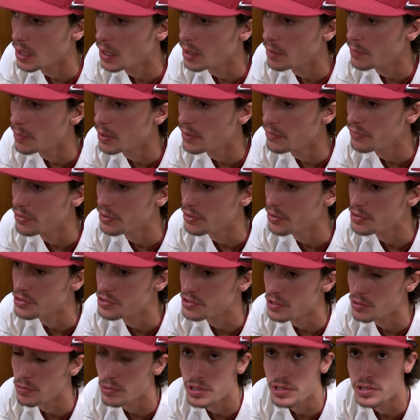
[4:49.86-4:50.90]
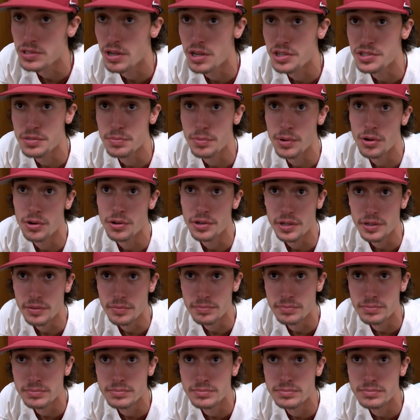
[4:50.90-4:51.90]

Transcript: my feelings are we just lost a ball game.